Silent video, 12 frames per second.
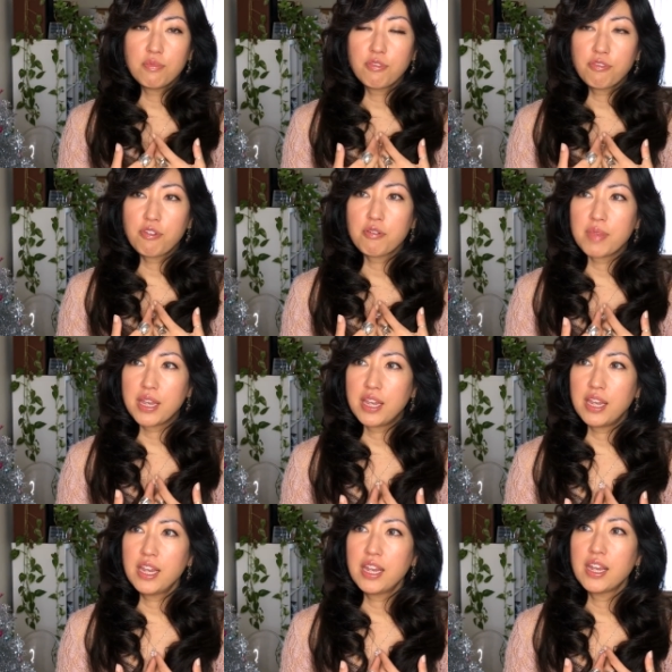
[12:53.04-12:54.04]
for
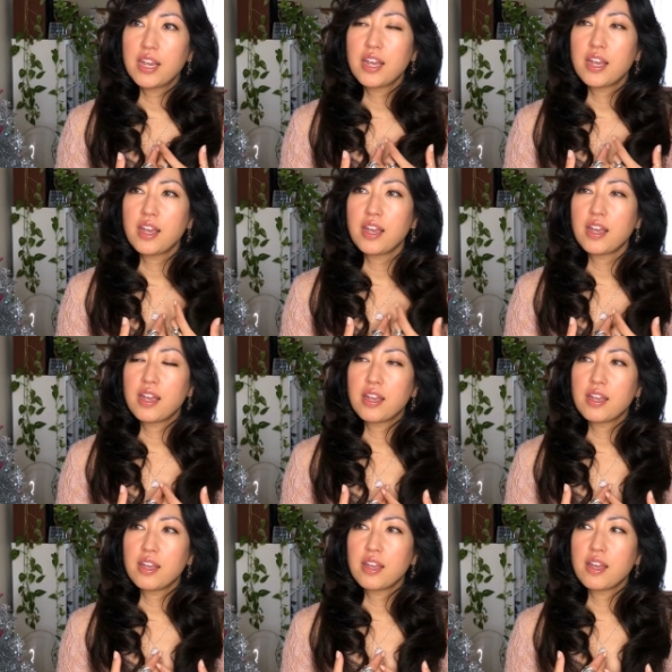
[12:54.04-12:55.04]
me,
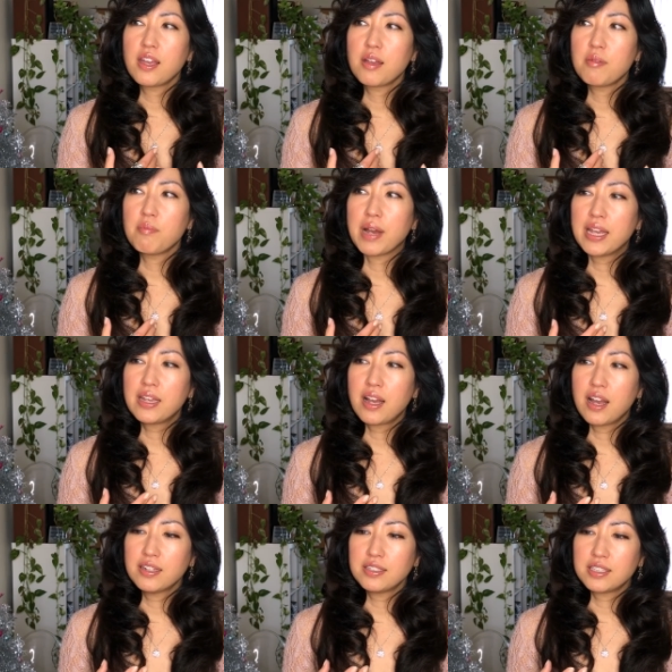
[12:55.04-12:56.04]
my
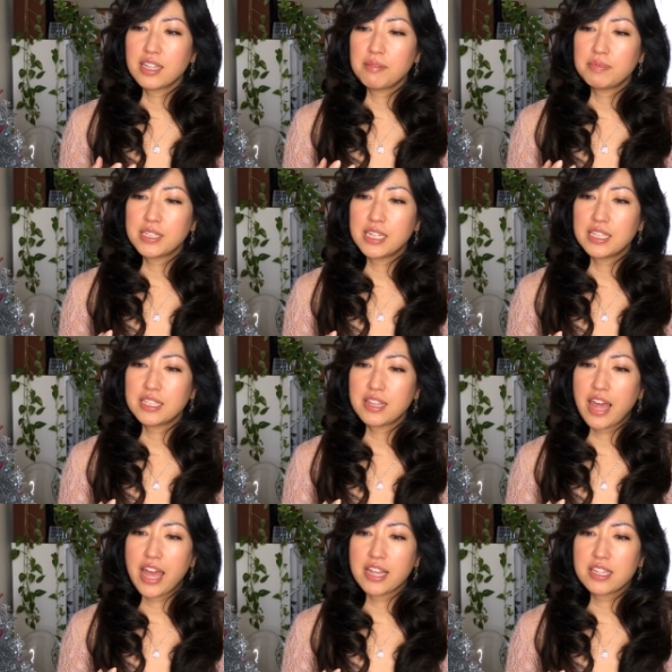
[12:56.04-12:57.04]
concept is
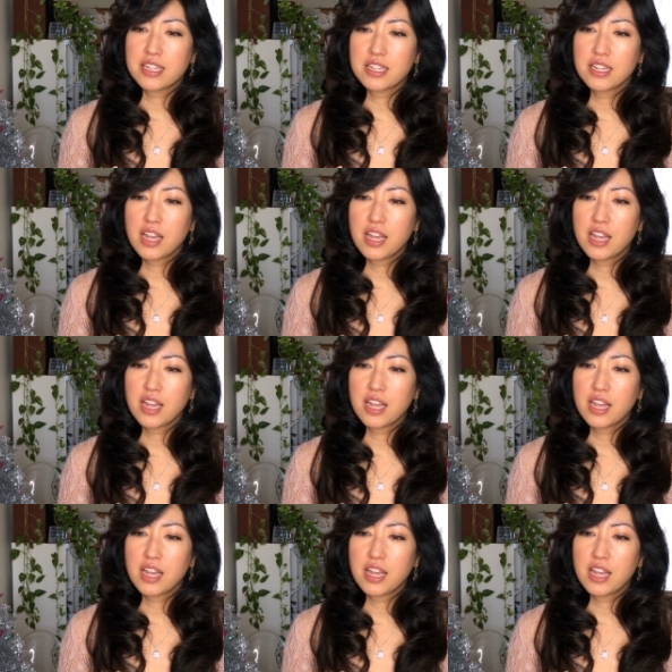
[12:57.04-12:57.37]
that